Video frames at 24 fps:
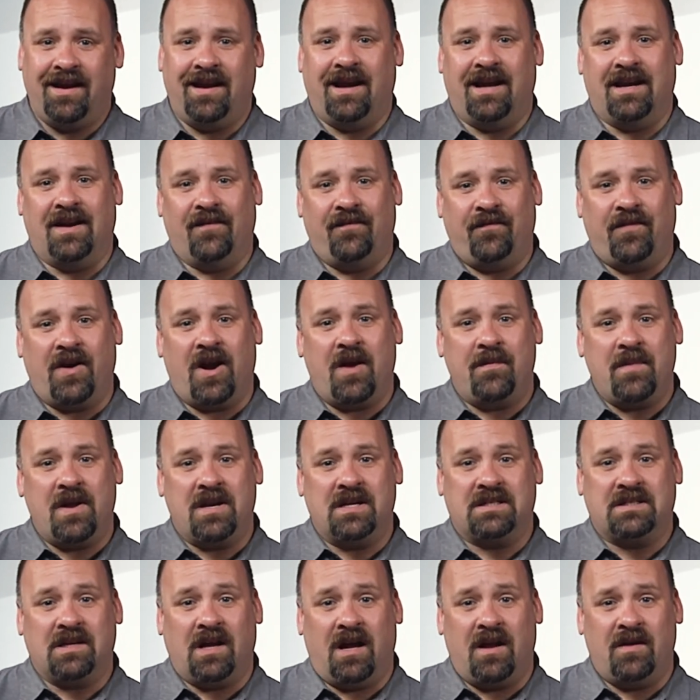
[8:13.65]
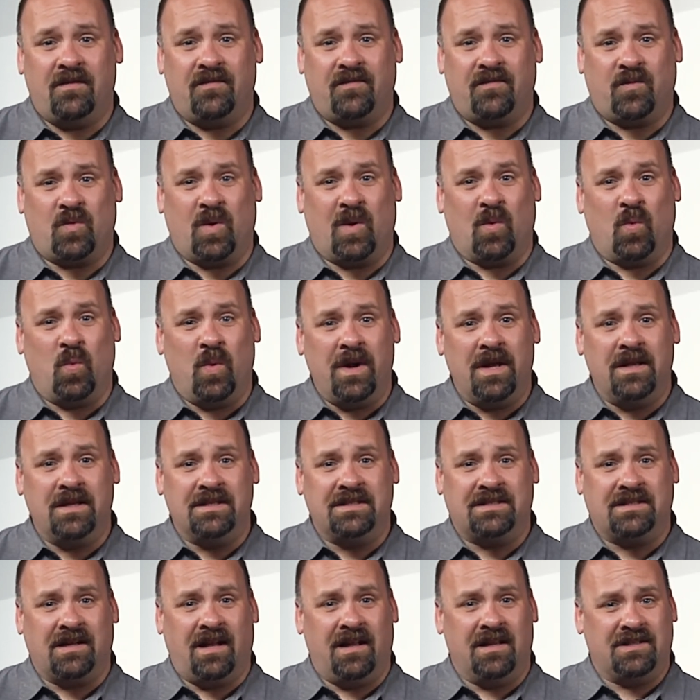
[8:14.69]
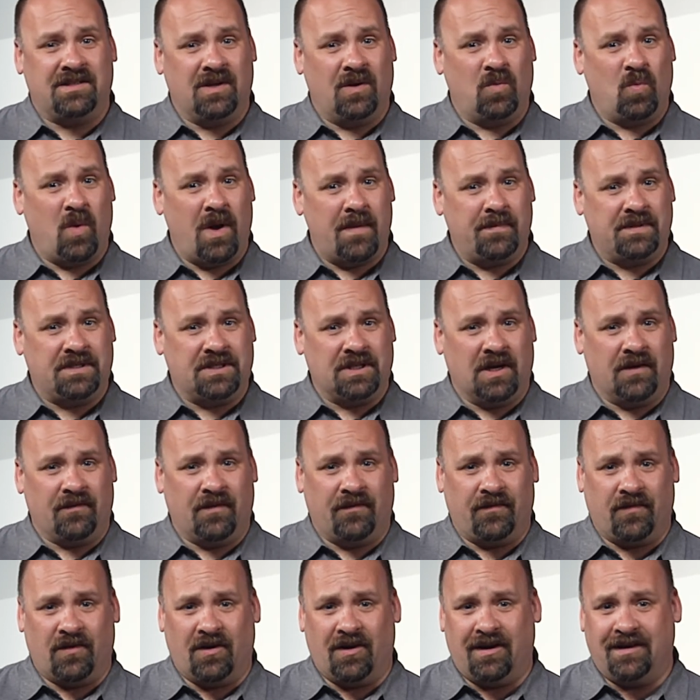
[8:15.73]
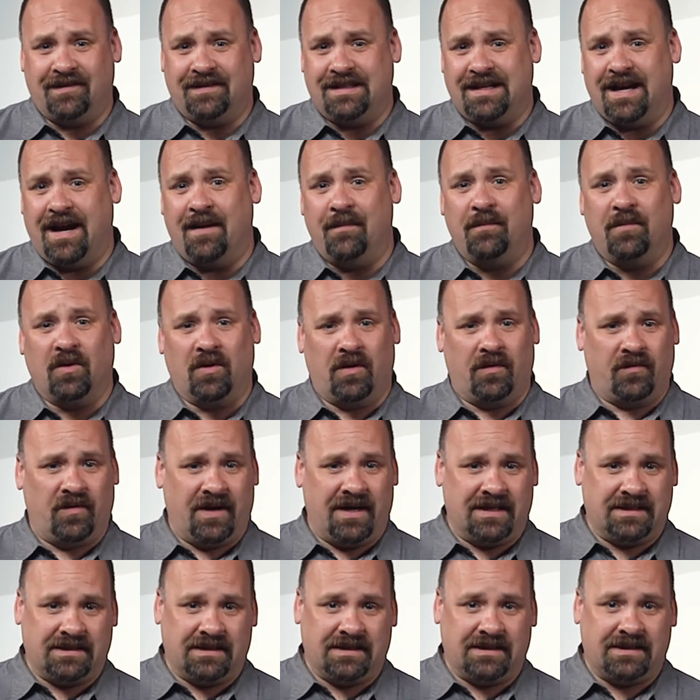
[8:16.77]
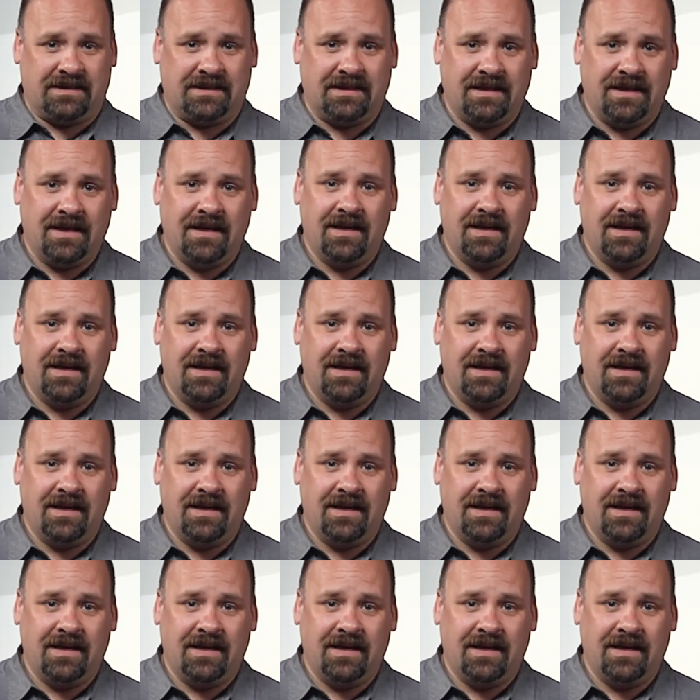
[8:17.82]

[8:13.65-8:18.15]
and a fair amount of software will install its own web server for a number of reasons.